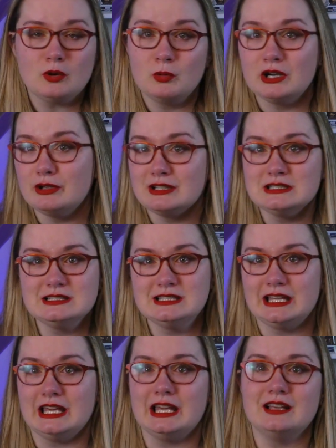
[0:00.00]
where you can
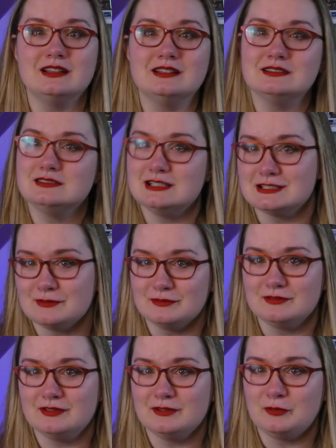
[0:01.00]
see
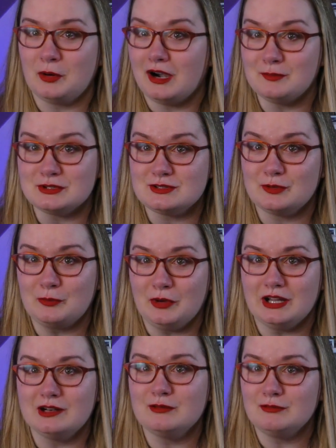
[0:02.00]
season four, episode
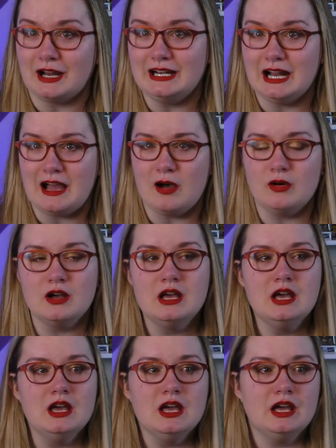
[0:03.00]
one right now
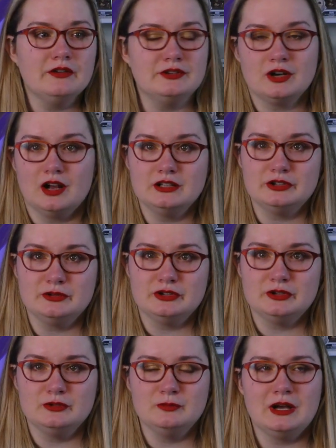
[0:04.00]
if you're on
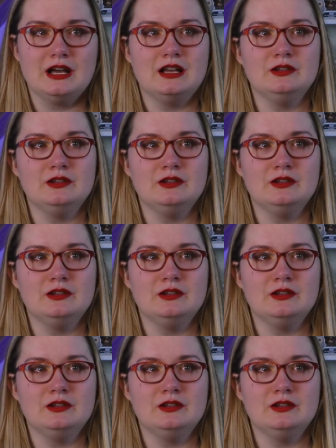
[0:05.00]
YouTube.